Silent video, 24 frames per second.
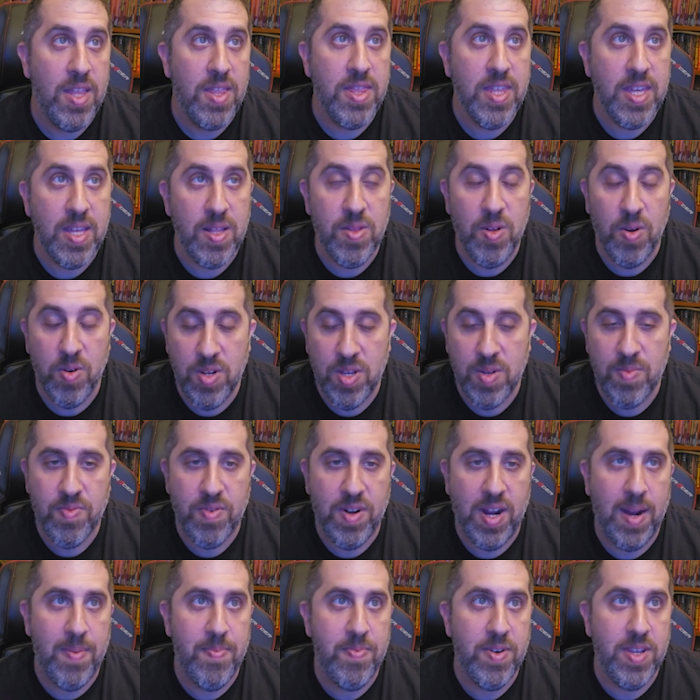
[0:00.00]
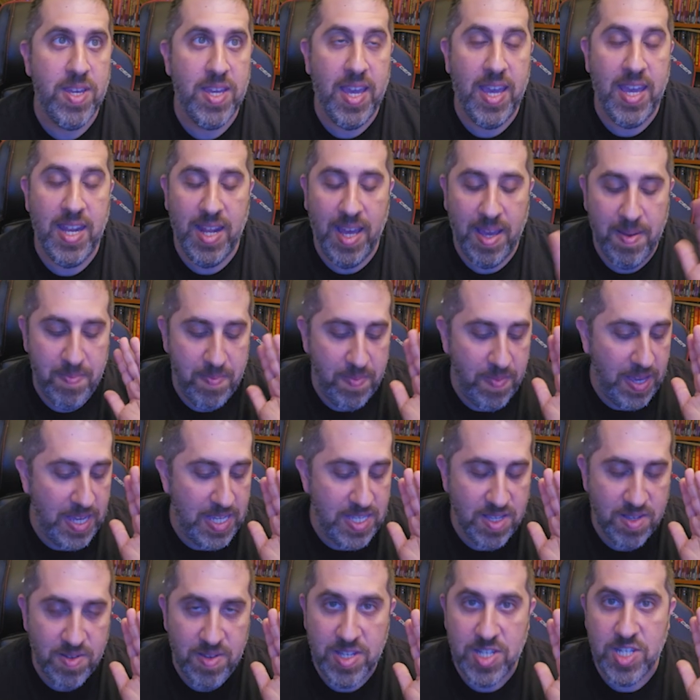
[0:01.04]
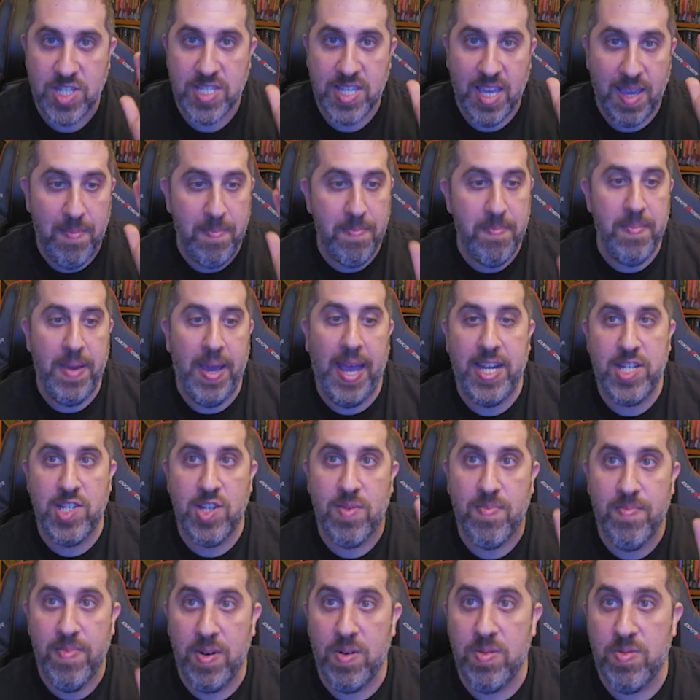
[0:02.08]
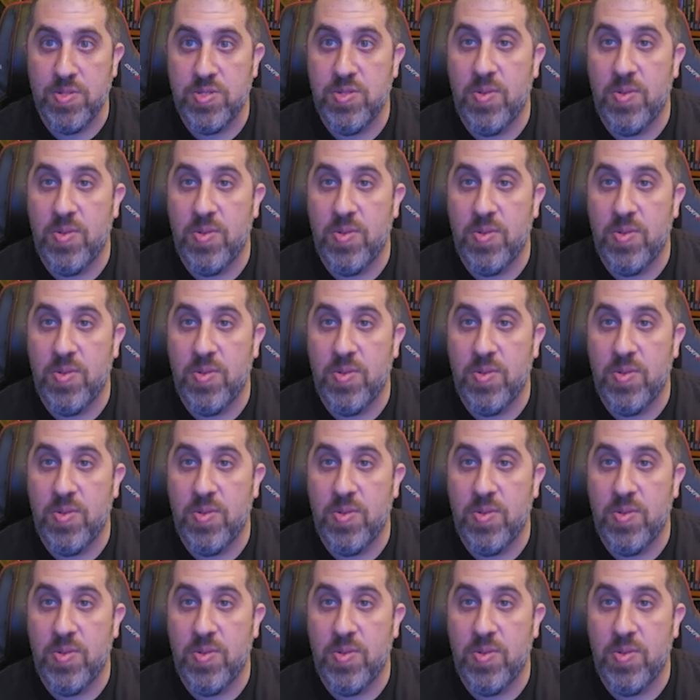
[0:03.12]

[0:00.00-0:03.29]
the loading property. And I basically just get magic bolts.